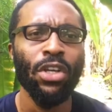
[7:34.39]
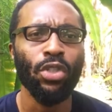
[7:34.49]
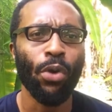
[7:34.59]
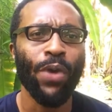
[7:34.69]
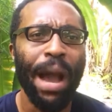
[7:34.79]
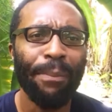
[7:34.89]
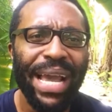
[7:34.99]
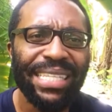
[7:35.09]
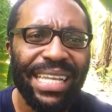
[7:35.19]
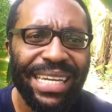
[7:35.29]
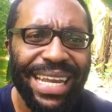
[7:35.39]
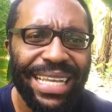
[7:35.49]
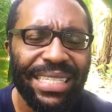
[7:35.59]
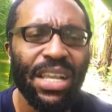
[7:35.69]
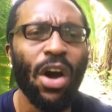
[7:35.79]
So we are basing
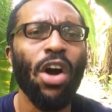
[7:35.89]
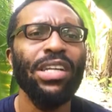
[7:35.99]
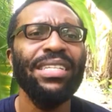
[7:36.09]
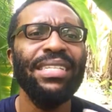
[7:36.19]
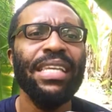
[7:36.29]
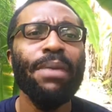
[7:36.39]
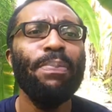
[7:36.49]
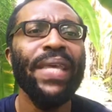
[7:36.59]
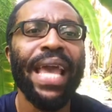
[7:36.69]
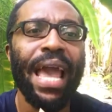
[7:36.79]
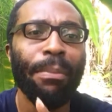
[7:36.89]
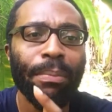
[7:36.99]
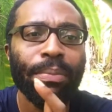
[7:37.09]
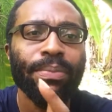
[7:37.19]
this on CPM,